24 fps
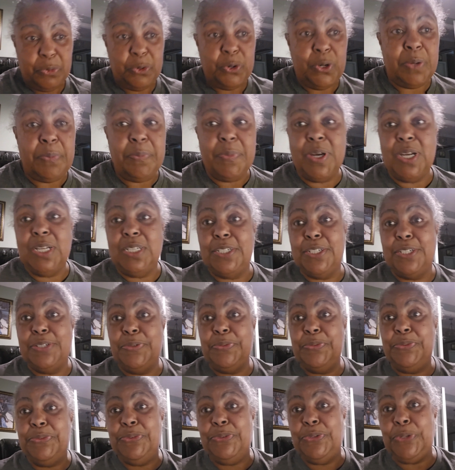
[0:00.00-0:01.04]
pretty
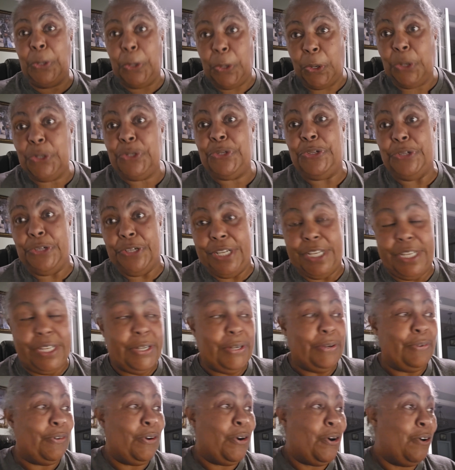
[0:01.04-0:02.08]
much talked your
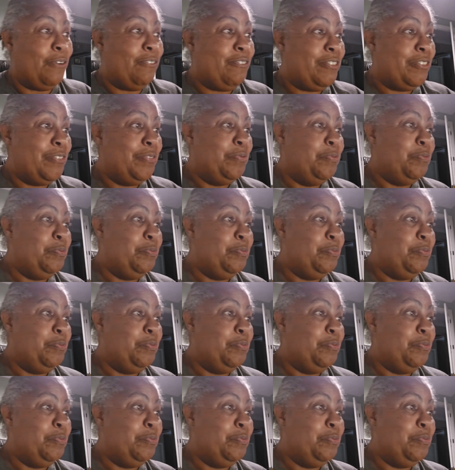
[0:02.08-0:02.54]
ear off.